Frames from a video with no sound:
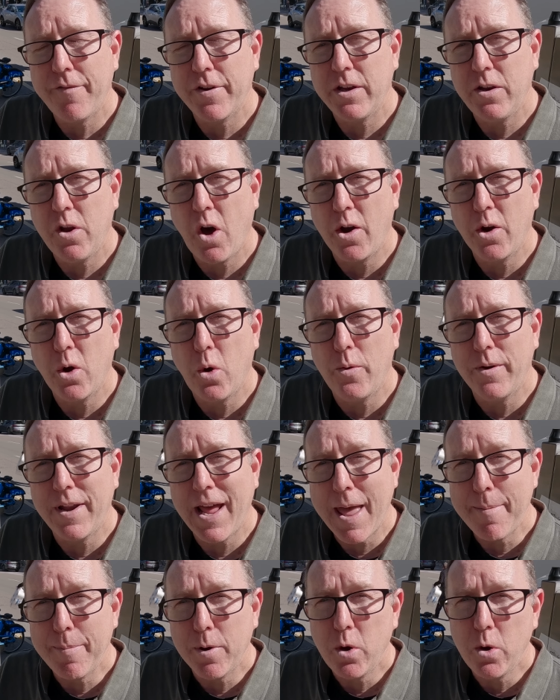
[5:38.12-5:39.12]
not all
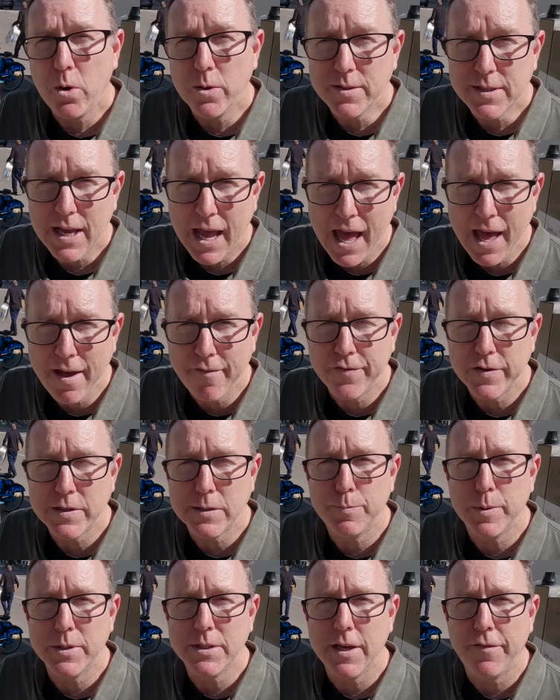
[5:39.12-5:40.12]
neighborhoods have
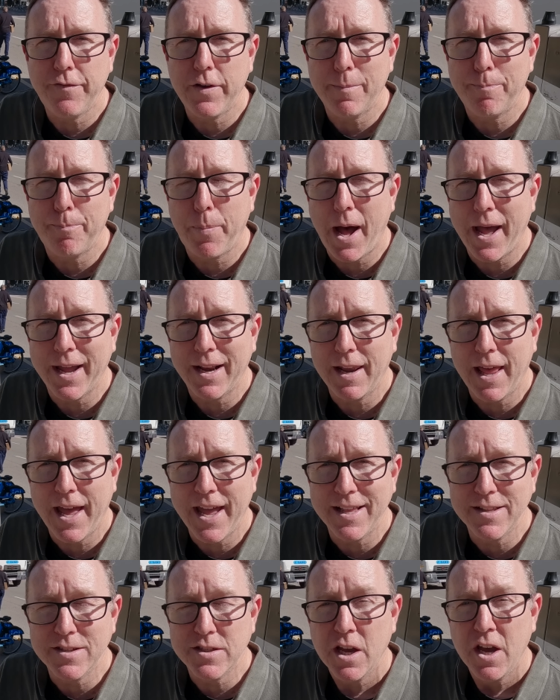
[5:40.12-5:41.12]
specific bike
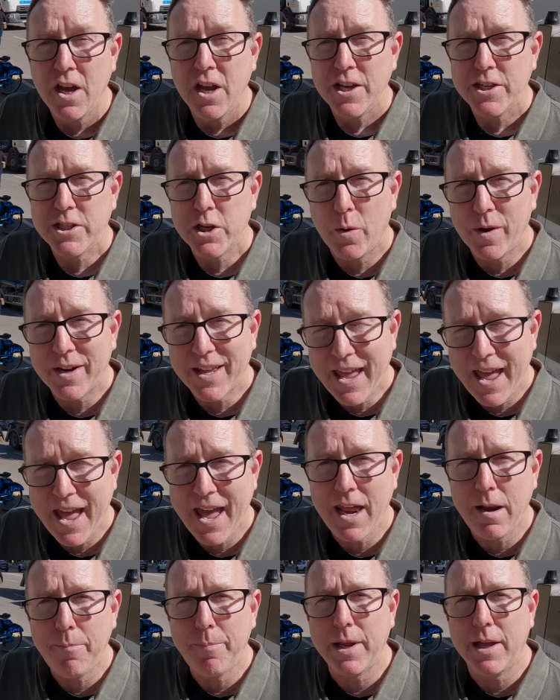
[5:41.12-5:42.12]
lanes, so it
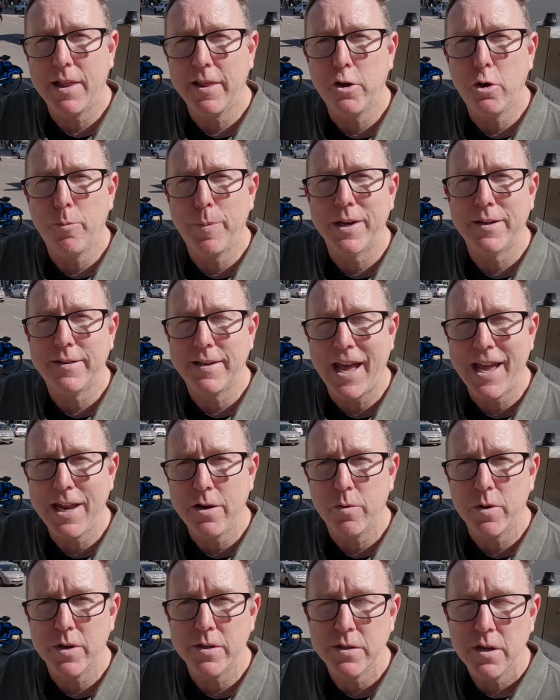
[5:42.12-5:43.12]
can be a little bit
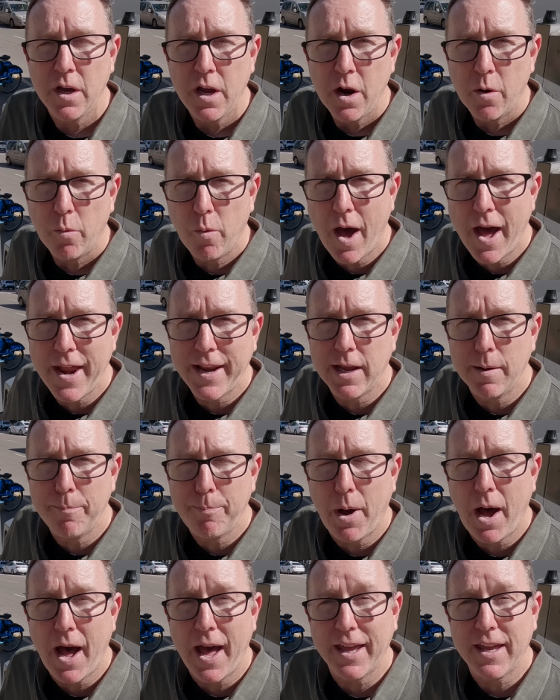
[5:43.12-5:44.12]
dangerous riding a
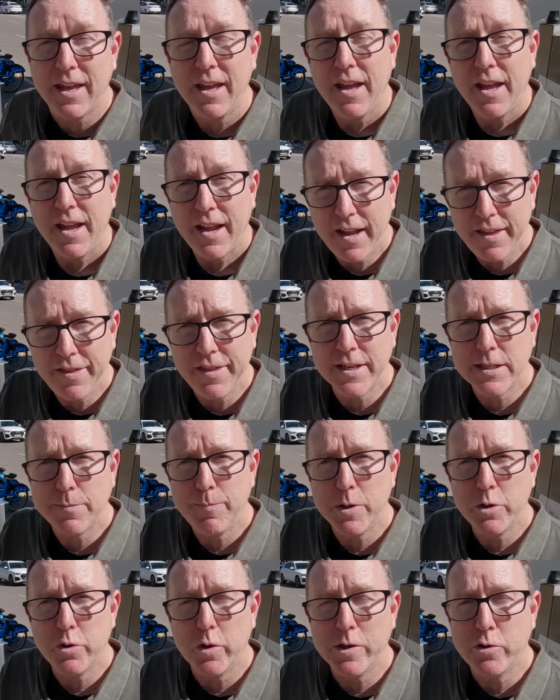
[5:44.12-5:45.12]
bike in this
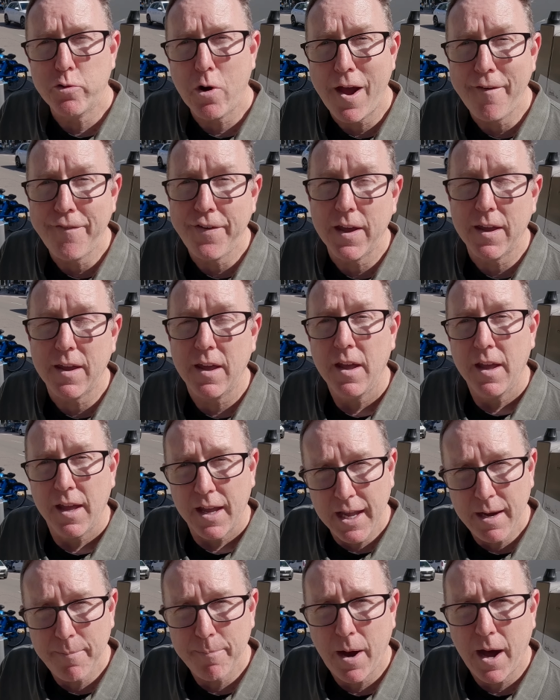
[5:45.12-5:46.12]
Madrid traffic,
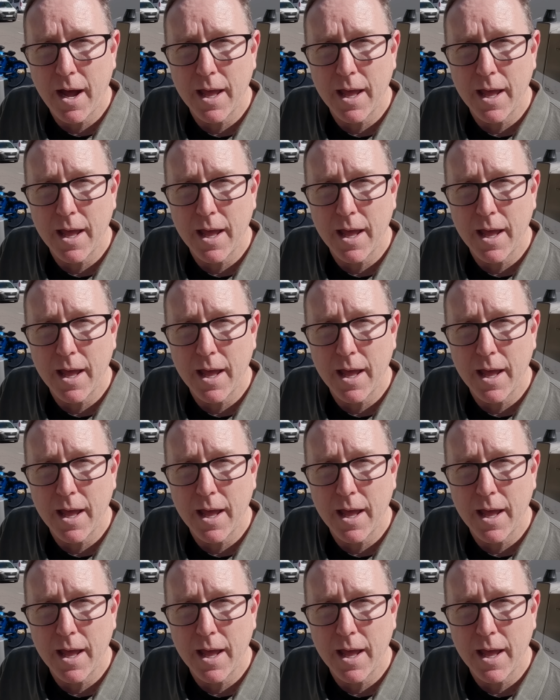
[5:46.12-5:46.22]
in my